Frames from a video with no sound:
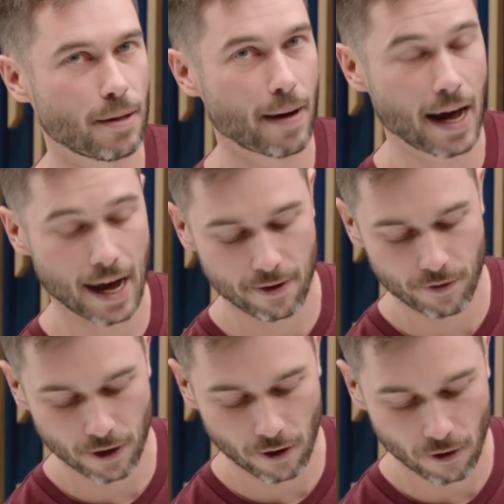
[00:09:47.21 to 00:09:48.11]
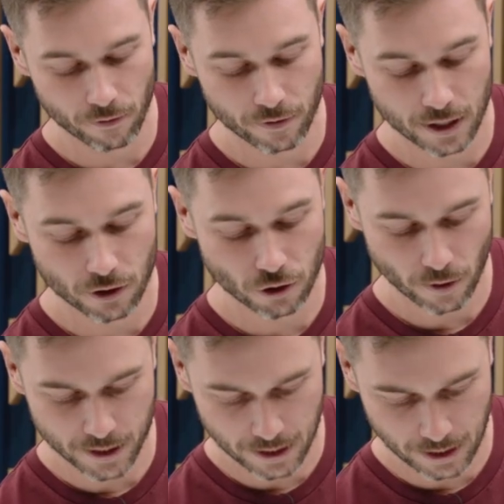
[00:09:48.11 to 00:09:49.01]
the behavior of the
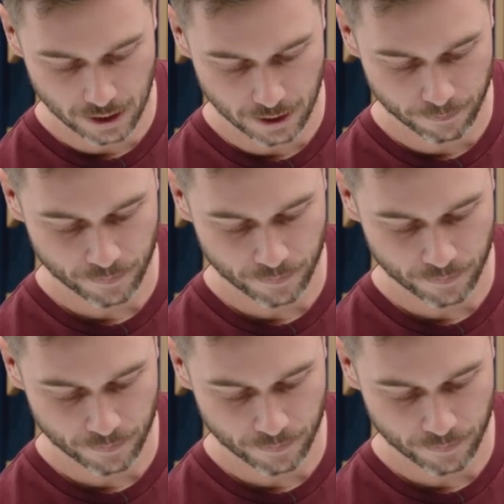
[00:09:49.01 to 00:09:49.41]
joystick here.